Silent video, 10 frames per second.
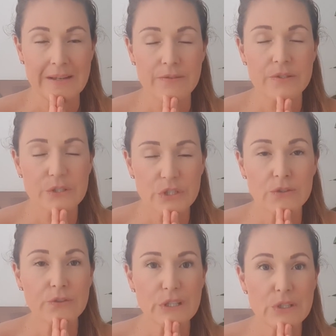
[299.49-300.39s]
If you're still
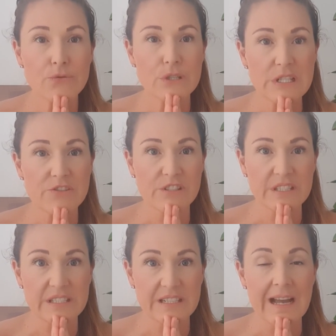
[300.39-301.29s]
feeling really, really
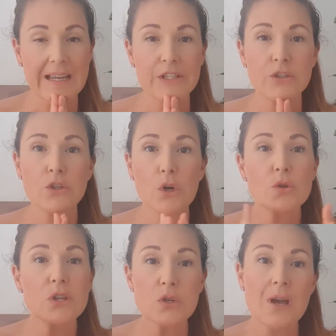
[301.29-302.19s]
stuck and you know
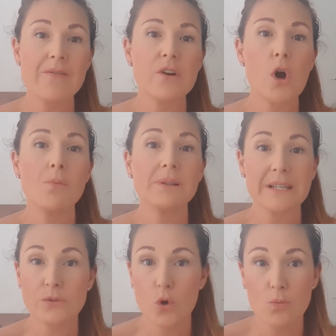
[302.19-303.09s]
that you have a
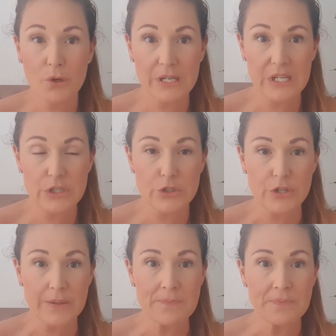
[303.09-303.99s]
complex hormone history,